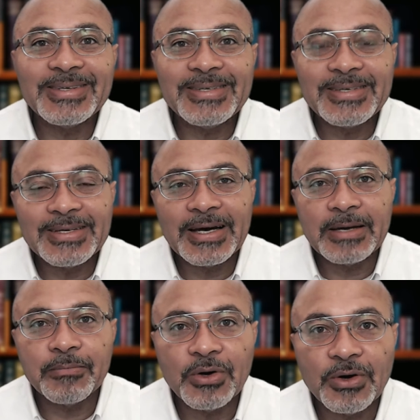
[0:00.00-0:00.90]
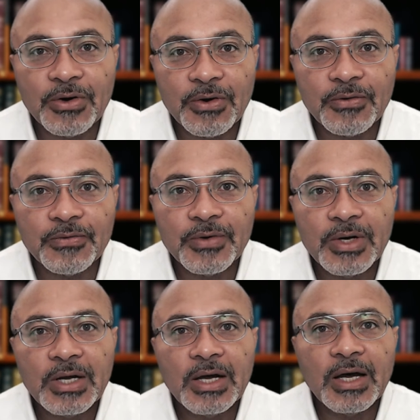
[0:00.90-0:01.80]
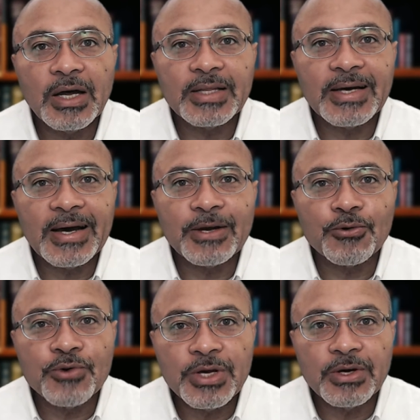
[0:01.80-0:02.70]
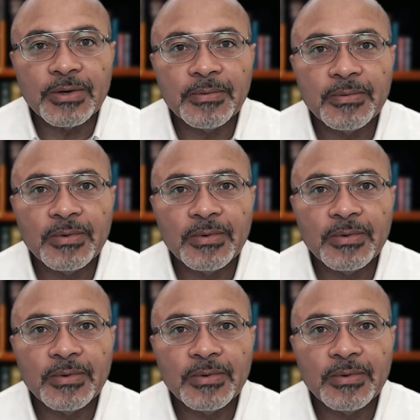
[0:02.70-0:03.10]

this type of diarrhea